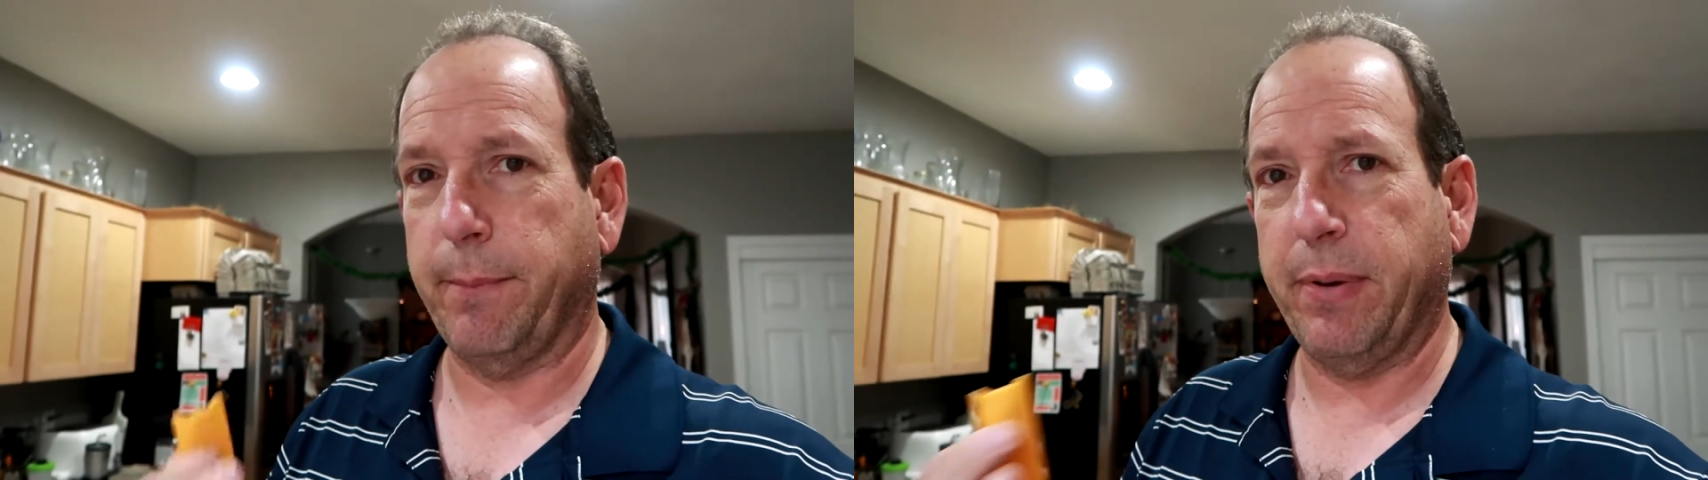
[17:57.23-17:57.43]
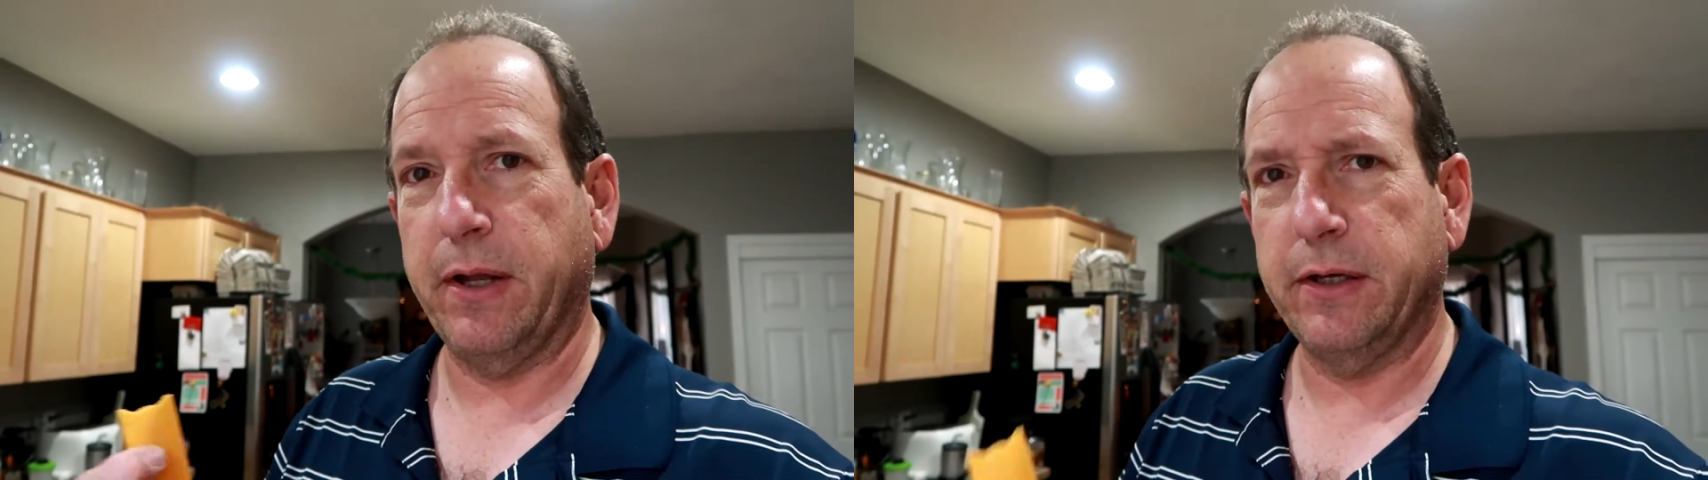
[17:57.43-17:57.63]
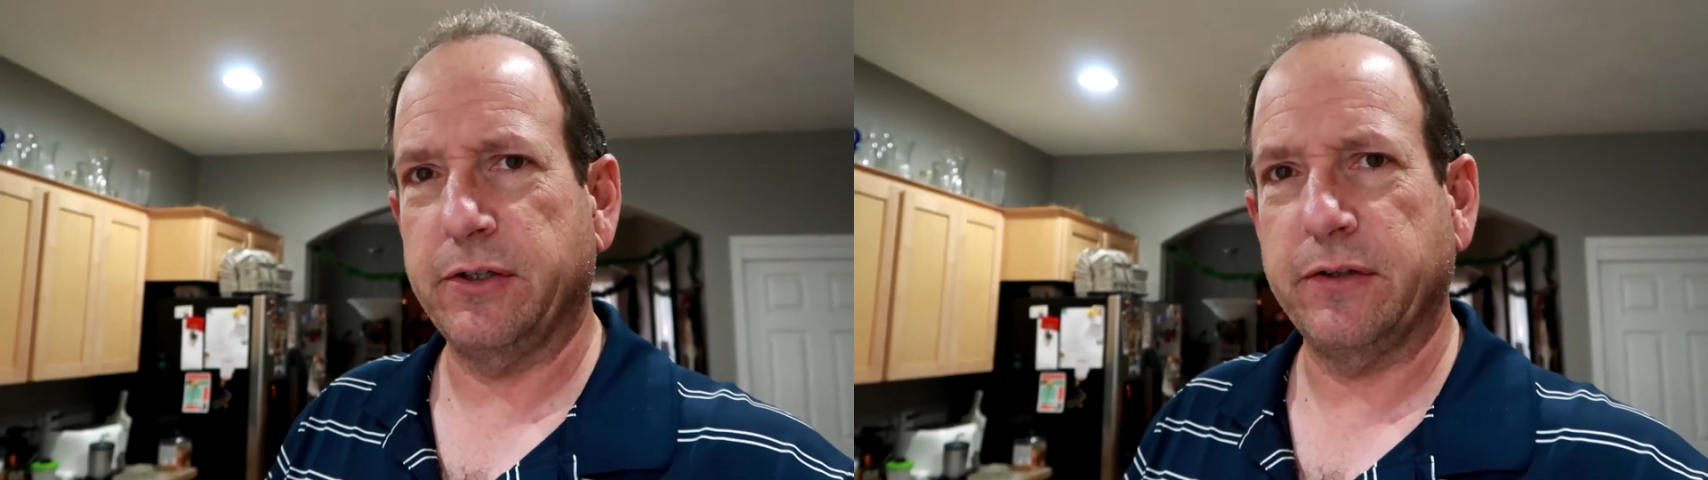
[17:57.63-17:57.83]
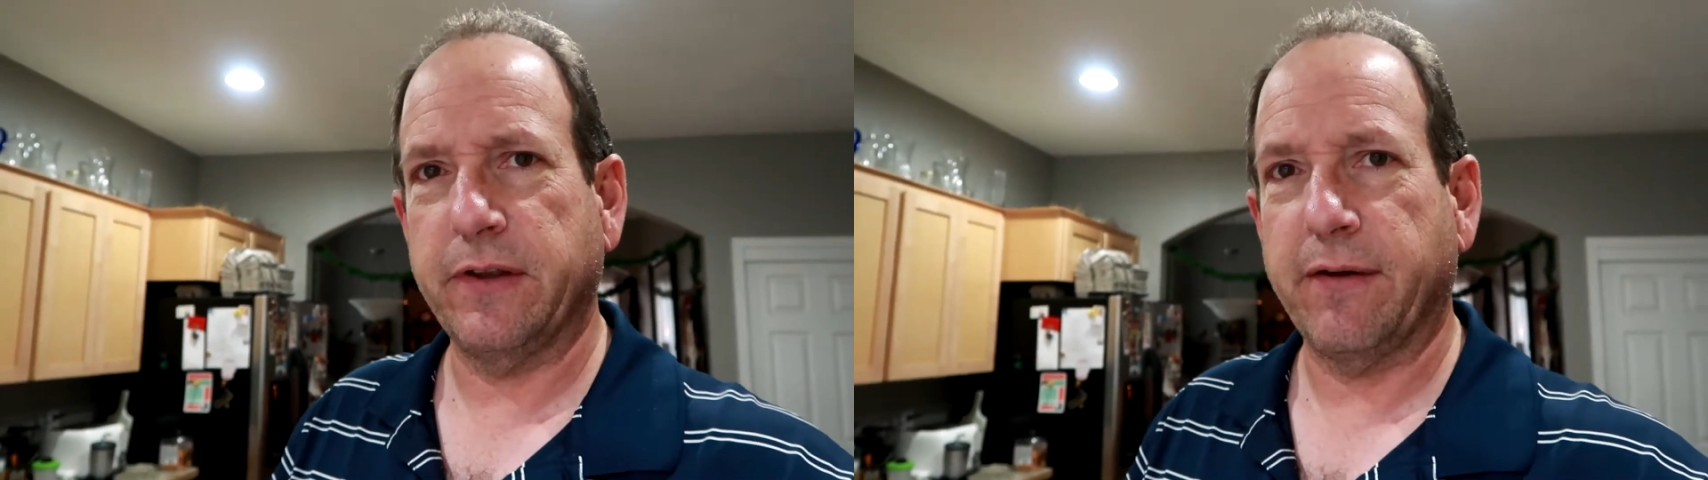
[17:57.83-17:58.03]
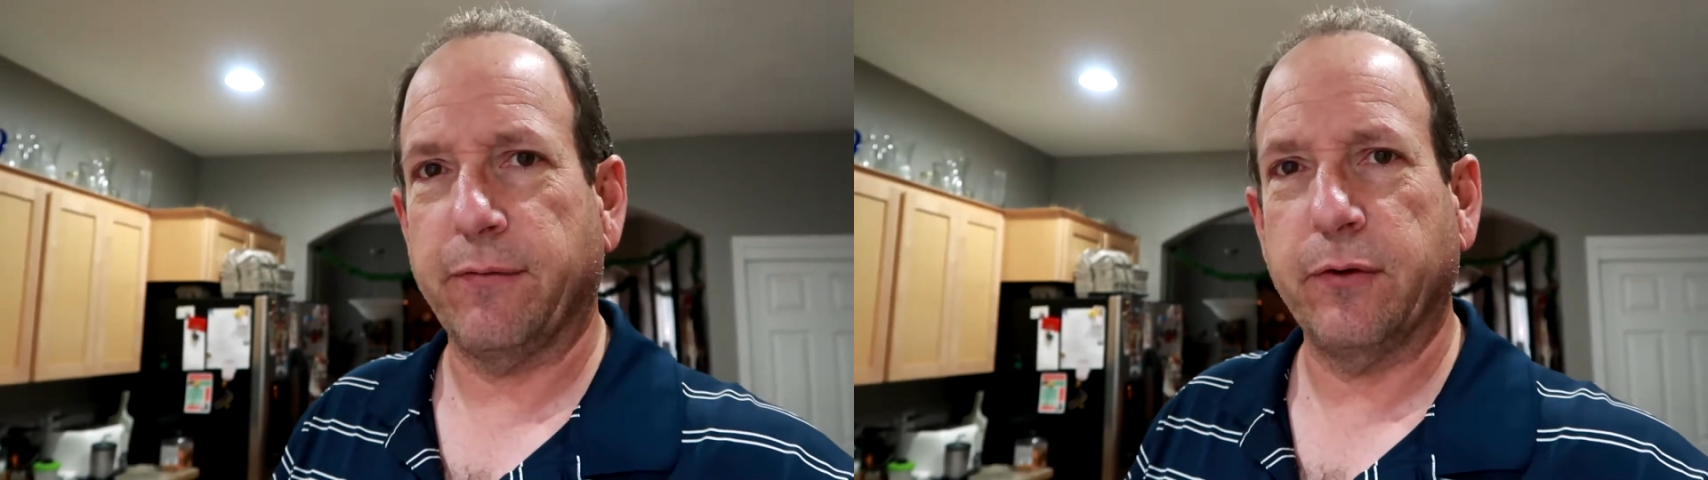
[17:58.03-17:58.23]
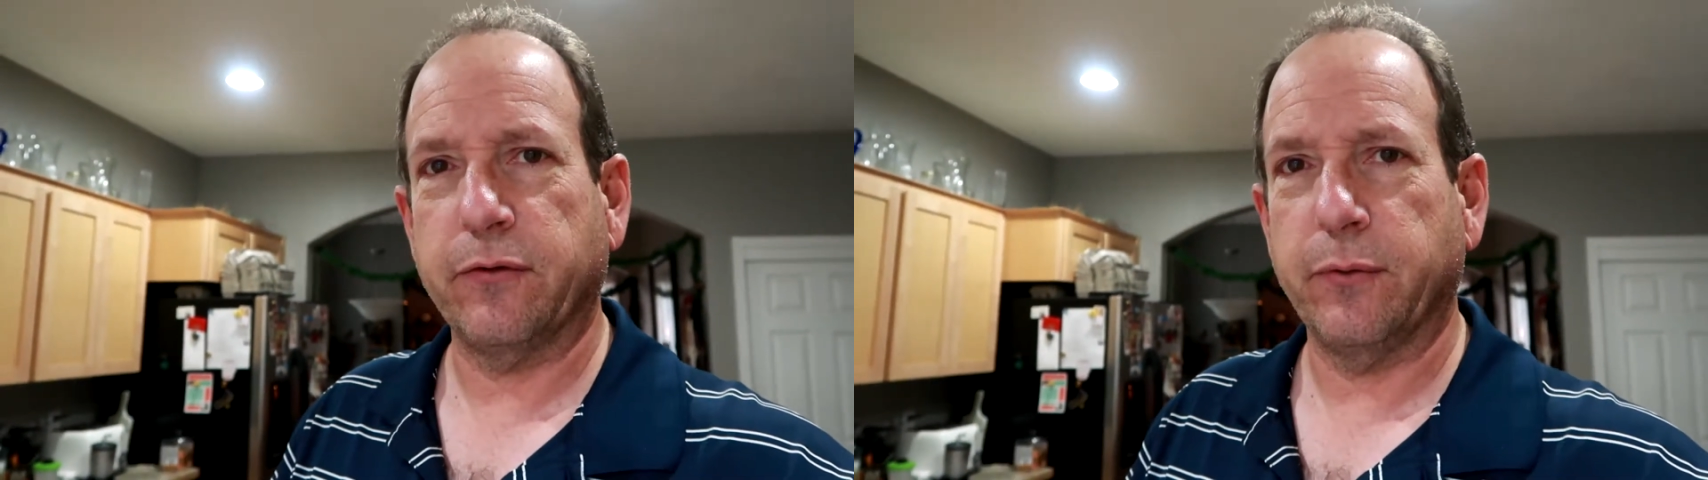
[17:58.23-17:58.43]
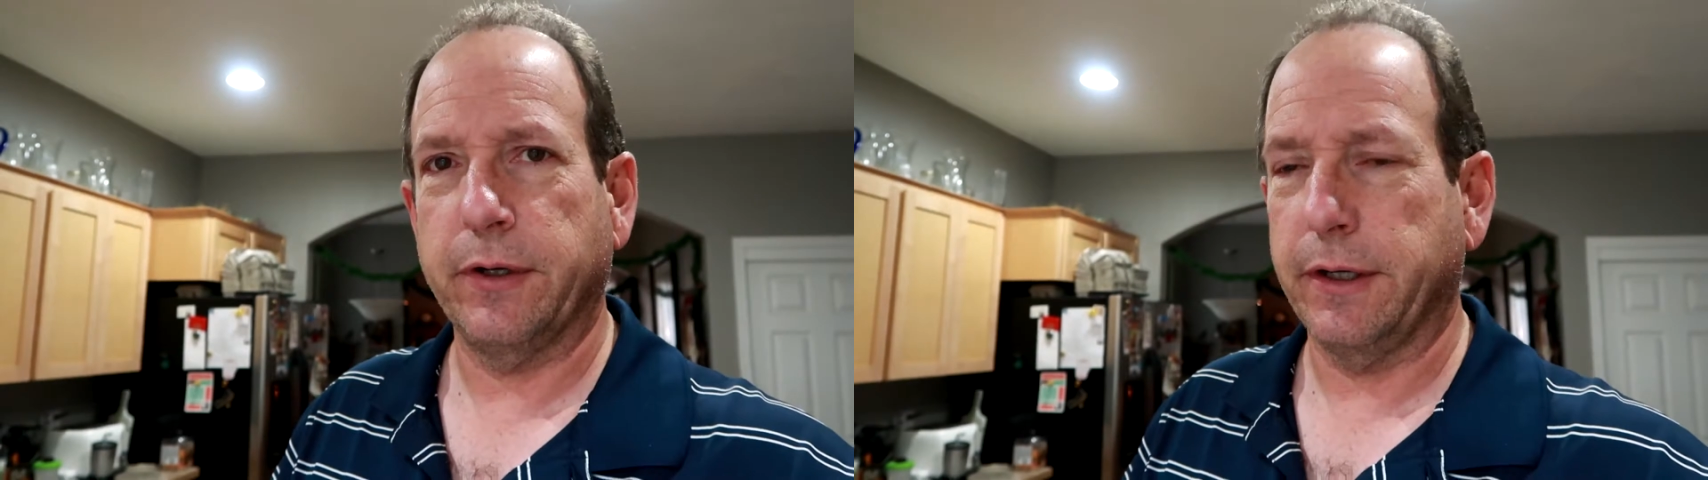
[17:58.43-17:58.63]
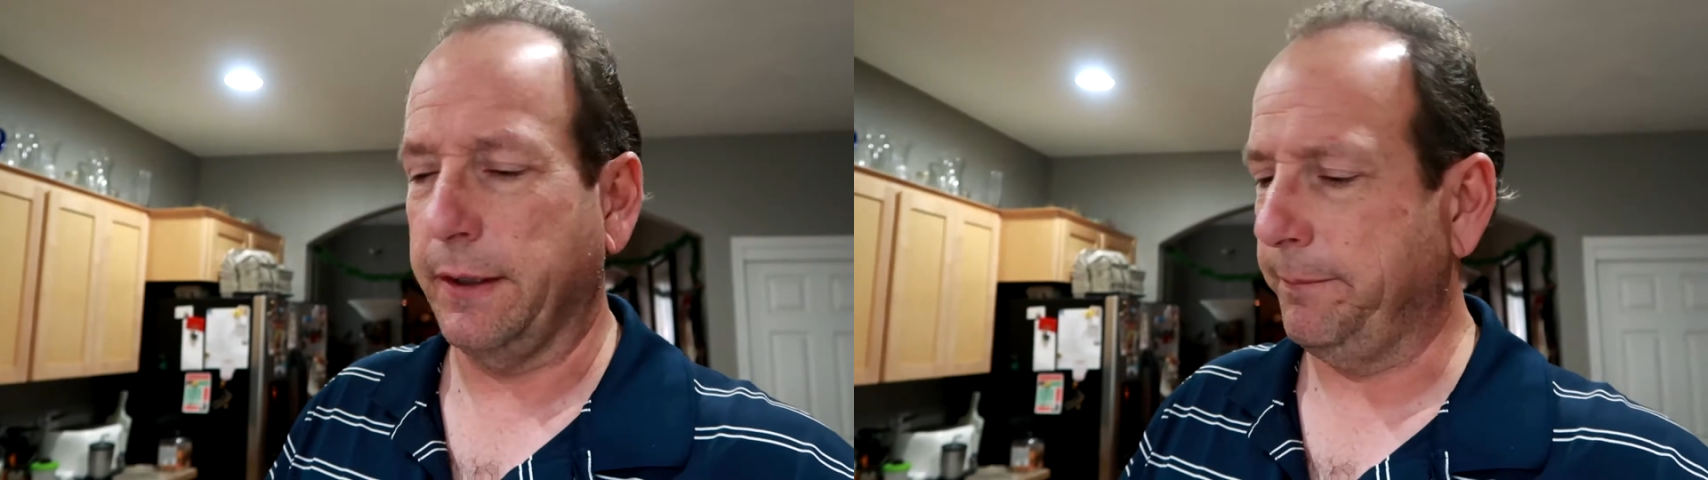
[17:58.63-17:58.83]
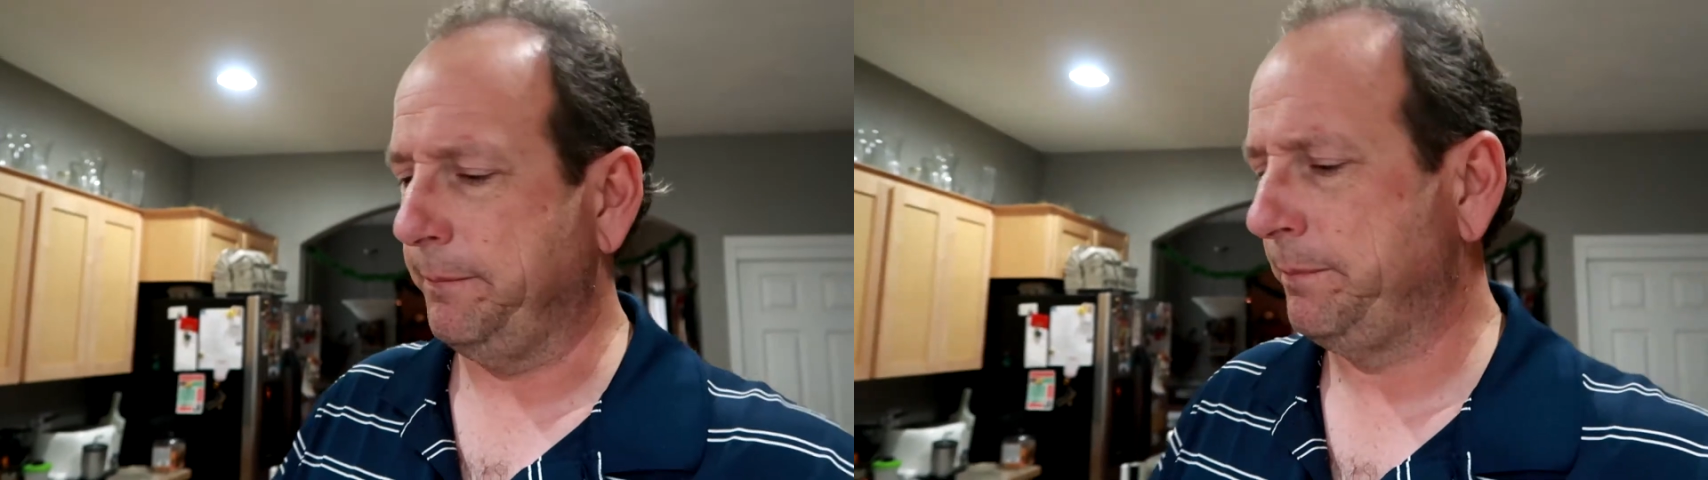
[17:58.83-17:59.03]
punch as that first one did.